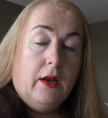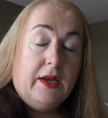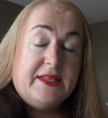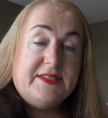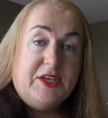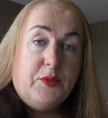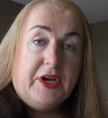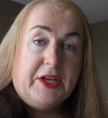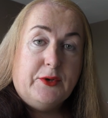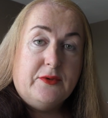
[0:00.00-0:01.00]
let's see
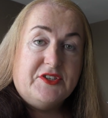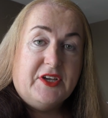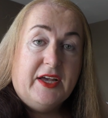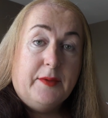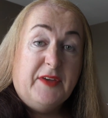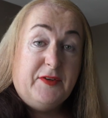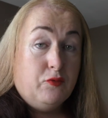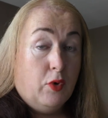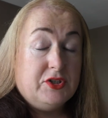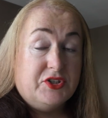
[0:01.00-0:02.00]
where it goes. If
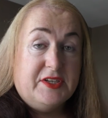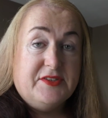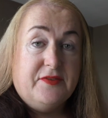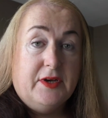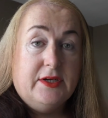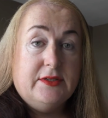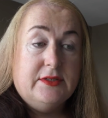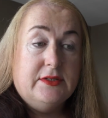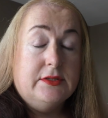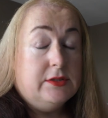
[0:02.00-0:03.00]
you've watched this far,
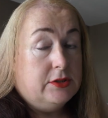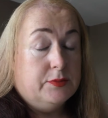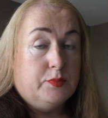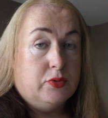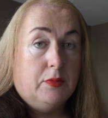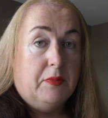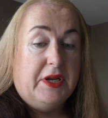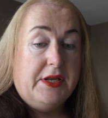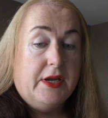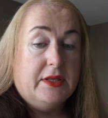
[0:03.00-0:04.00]
you're
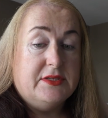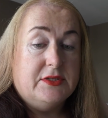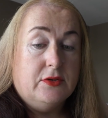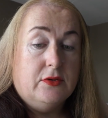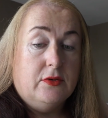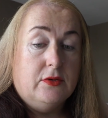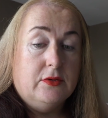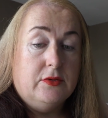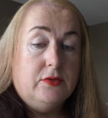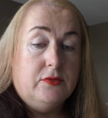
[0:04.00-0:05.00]
probably nuts,
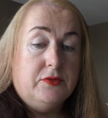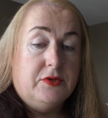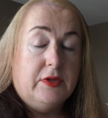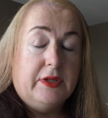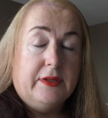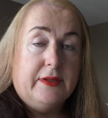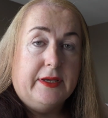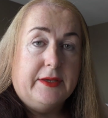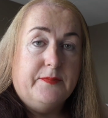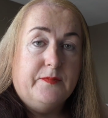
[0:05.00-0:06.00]
or you
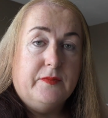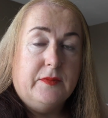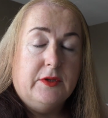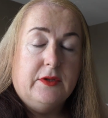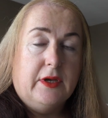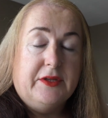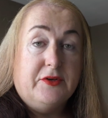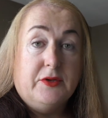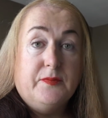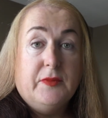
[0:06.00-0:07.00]
like, I
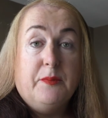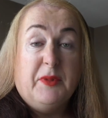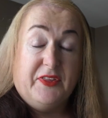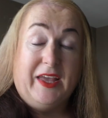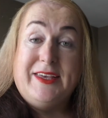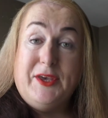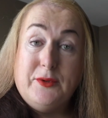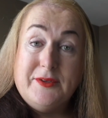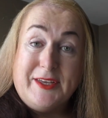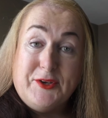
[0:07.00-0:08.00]
don't know, but thank
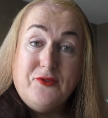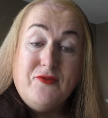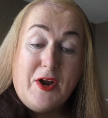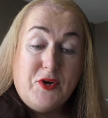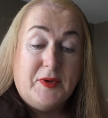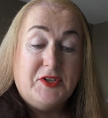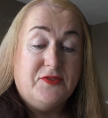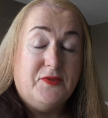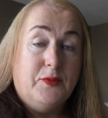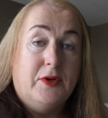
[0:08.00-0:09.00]
you very
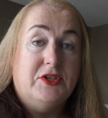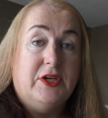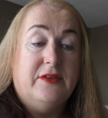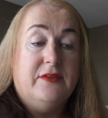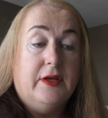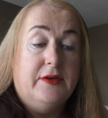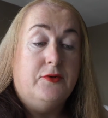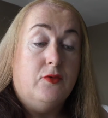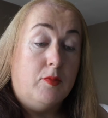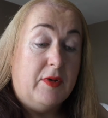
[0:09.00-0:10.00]
much for watching.
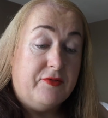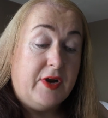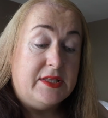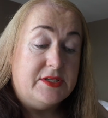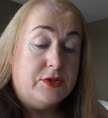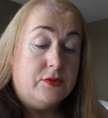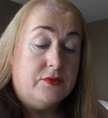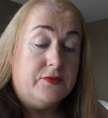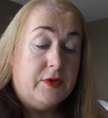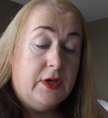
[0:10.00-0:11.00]
And to all my friends who
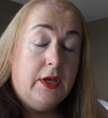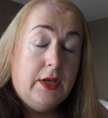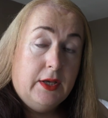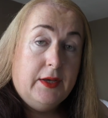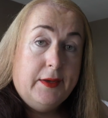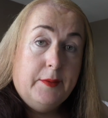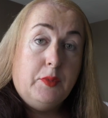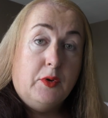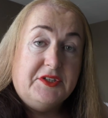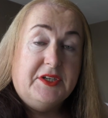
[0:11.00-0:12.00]
have
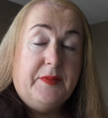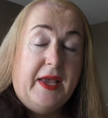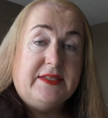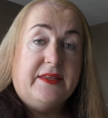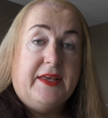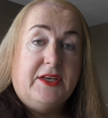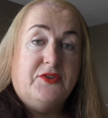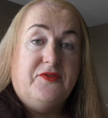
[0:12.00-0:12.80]
posted amazing things on